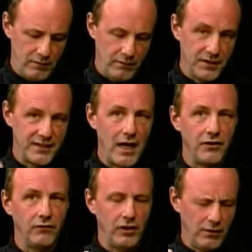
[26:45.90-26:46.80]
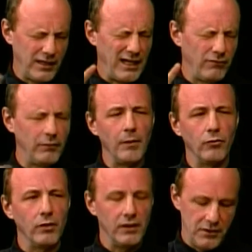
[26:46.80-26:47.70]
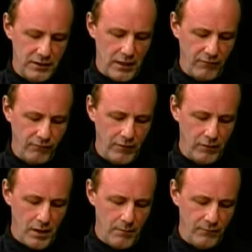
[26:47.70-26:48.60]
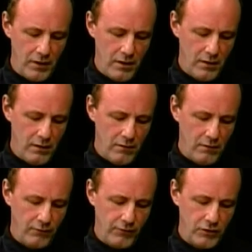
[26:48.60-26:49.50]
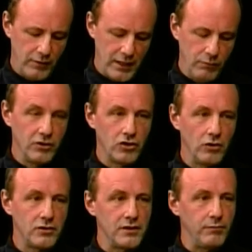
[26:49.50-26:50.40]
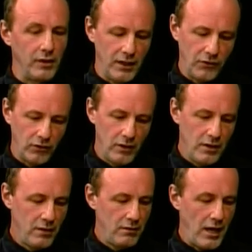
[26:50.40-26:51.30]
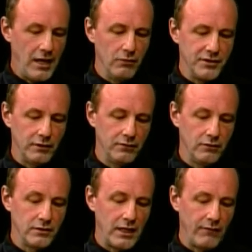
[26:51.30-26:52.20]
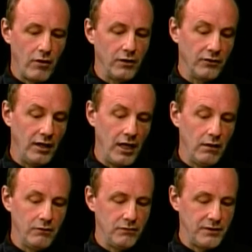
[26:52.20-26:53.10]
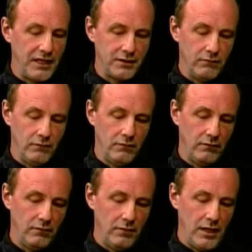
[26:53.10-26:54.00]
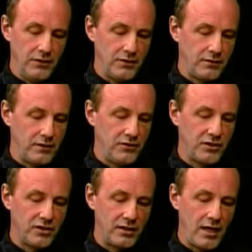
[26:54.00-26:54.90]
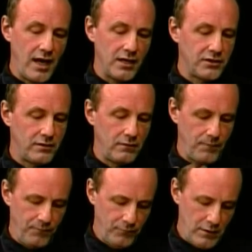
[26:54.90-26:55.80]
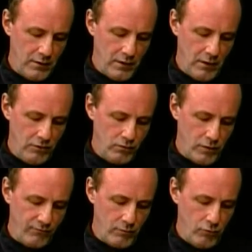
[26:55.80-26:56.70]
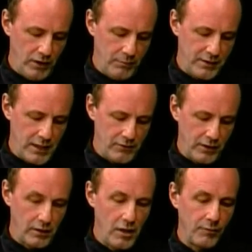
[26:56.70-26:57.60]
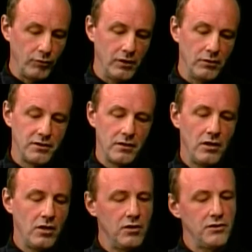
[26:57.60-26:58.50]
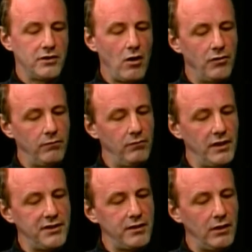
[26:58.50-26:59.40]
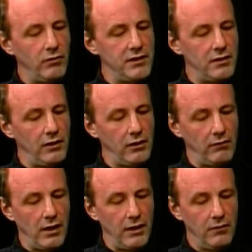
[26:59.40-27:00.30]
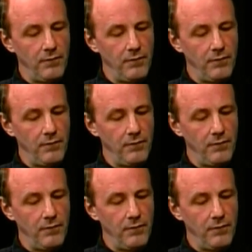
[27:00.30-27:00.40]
south of here. I can't remember where it is now. um, Frederick Edwin Church's place, and there was a, there's a lot of art in there, and that's and it's just it's just the text. Here's one from Williamstown, the Clark brothers. So the, let's see what he's in here on.